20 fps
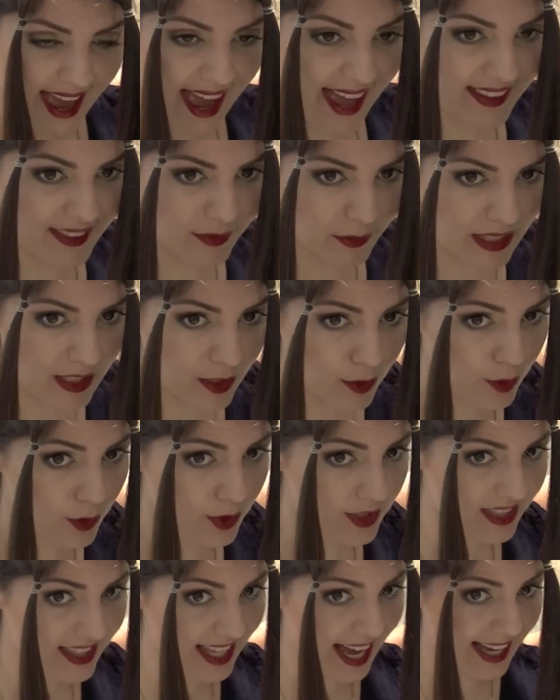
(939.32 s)
and we can
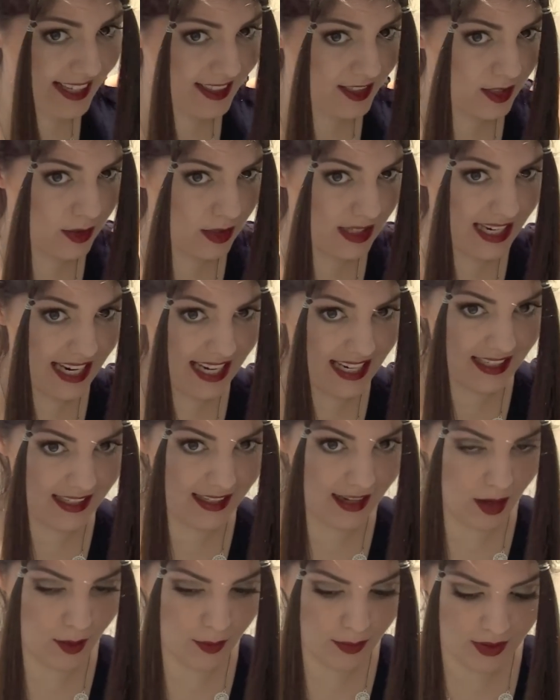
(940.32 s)
use that to
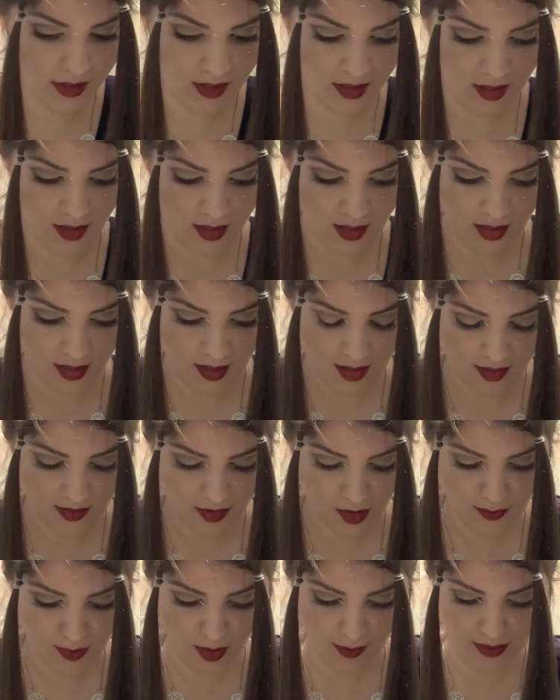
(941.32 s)
neaten up
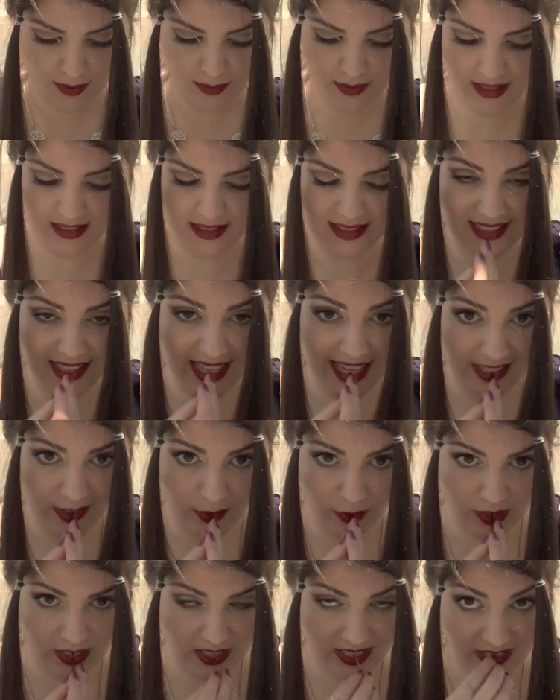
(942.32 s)
the bobby pins
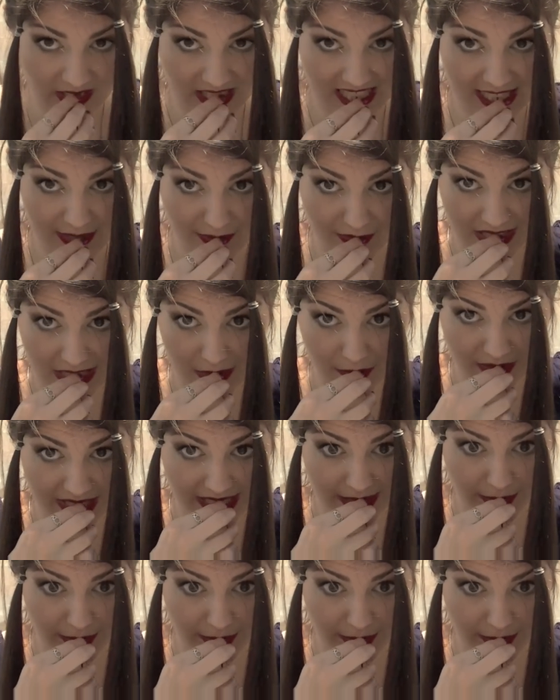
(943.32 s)
later on and cover them